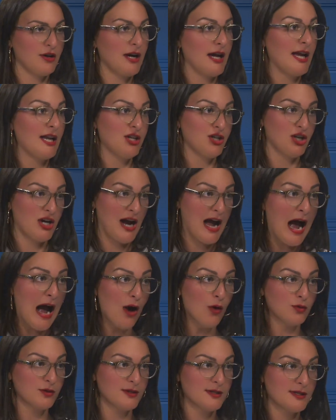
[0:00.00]
in your
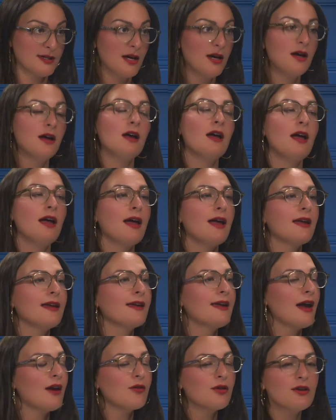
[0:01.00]
house.
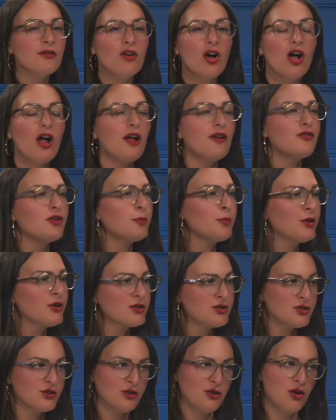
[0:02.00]
Get rid of all of your
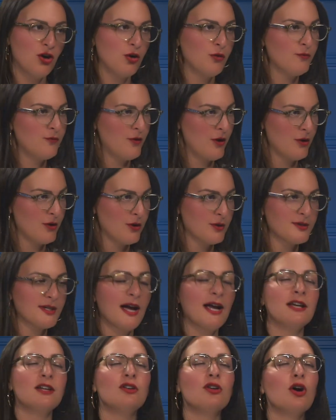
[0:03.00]
personal home photos.
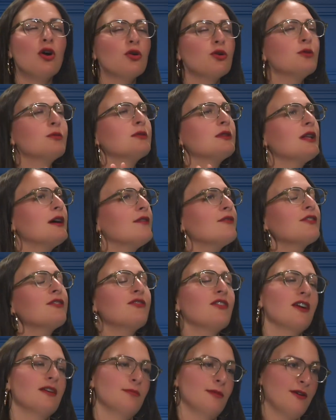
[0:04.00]
I know you love the
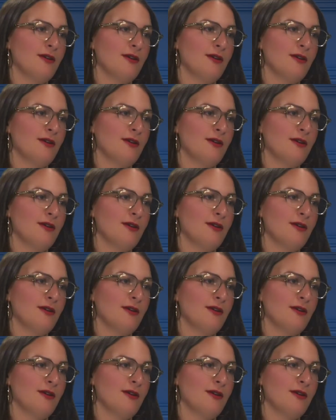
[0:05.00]
family